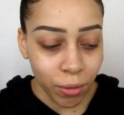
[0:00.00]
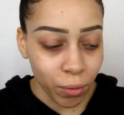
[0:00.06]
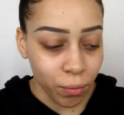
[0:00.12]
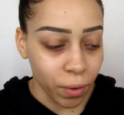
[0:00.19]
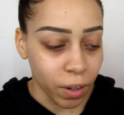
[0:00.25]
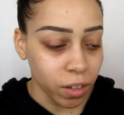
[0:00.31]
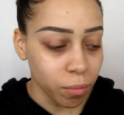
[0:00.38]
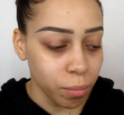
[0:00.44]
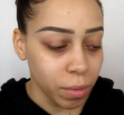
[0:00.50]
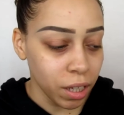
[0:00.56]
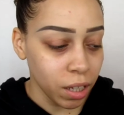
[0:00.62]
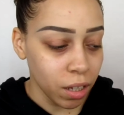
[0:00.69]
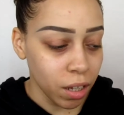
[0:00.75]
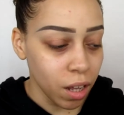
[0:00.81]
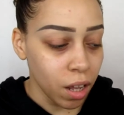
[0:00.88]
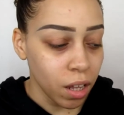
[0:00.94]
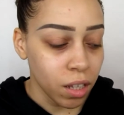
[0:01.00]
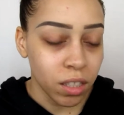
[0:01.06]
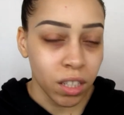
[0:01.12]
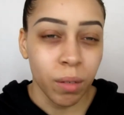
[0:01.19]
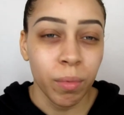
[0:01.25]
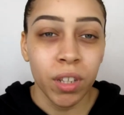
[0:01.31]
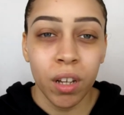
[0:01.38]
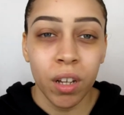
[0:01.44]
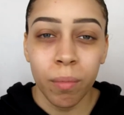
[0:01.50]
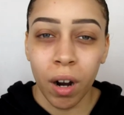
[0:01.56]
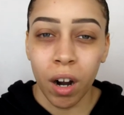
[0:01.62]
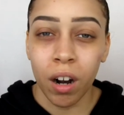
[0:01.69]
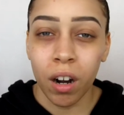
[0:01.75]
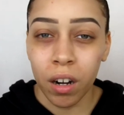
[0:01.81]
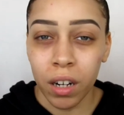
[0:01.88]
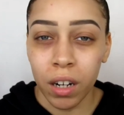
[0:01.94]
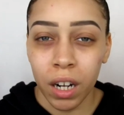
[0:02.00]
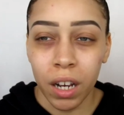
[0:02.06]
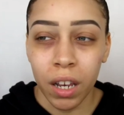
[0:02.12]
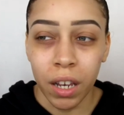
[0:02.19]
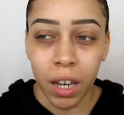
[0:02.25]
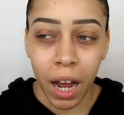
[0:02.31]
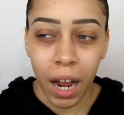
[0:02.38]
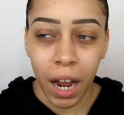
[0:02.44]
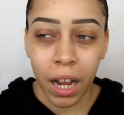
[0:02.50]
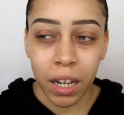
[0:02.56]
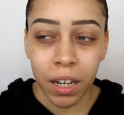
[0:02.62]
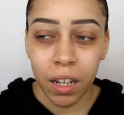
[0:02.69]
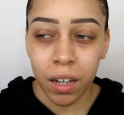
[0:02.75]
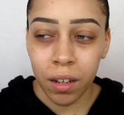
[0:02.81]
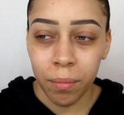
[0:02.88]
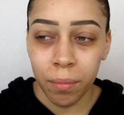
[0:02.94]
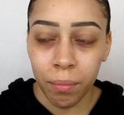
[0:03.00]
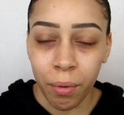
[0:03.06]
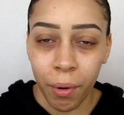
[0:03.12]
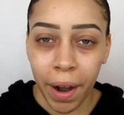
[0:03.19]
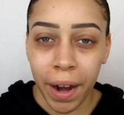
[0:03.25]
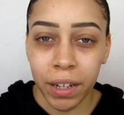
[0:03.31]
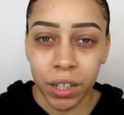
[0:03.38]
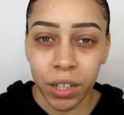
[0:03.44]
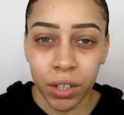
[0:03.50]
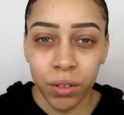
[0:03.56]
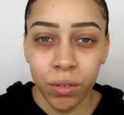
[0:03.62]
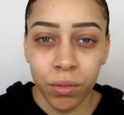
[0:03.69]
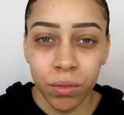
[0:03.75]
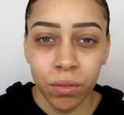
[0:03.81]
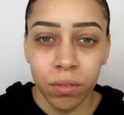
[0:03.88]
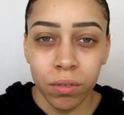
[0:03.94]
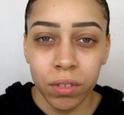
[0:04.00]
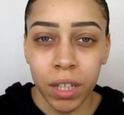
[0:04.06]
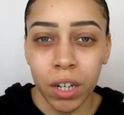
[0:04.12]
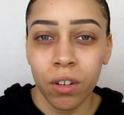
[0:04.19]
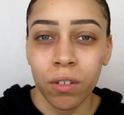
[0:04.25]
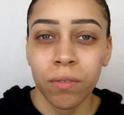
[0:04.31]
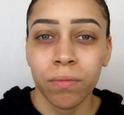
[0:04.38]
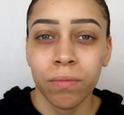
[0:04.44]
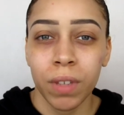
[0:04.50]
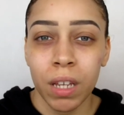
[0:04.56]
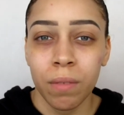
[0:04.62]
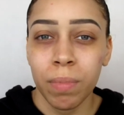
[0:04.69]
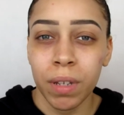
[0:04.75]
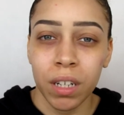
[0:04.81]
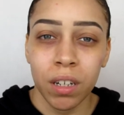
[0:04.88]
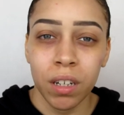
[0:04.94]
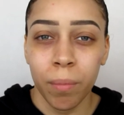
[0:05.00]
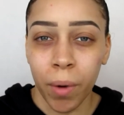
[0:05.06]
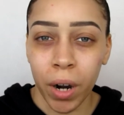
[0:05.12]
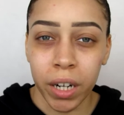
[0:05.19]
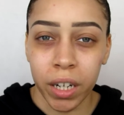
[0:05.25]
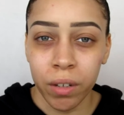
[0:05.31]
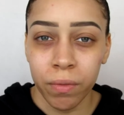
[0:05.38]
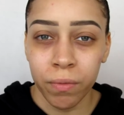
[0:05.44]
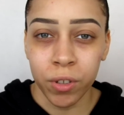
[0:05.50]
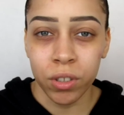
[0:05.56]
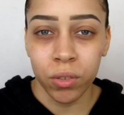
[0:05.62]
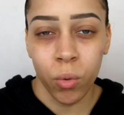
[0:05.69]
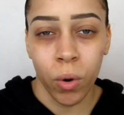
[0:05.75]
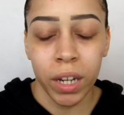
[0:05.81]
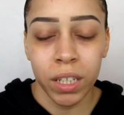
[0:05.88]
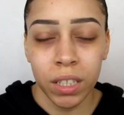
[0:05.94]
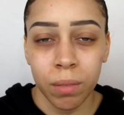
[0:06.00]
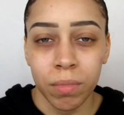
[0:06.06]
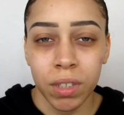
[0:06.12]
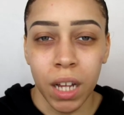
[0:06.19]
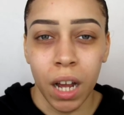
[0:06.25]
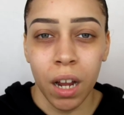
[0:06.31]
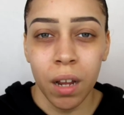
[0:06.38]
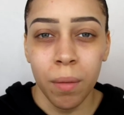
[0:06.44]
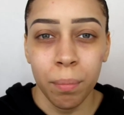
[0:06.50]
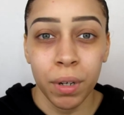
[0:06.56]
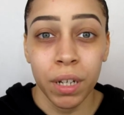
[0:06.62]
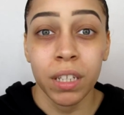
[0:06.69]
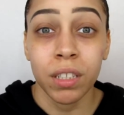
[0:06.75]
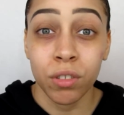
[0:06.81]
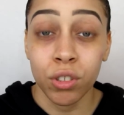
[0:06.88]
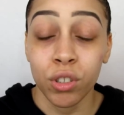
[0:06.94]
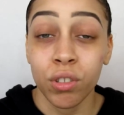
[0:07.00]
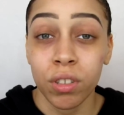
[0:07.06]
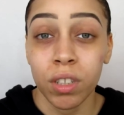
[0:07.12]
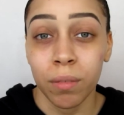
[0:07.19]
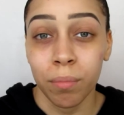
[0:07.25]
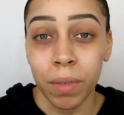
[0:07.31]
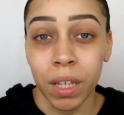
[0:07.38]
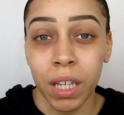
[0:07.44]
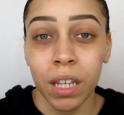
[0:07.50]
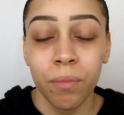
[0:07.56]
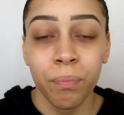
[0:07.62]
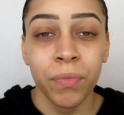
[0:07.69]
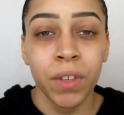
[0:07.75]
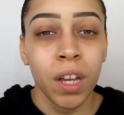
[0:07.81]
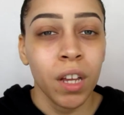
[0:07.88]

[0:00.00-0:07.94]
in front of me, some of them are not brand new. They've been in the market for quite some time, but it's new to me.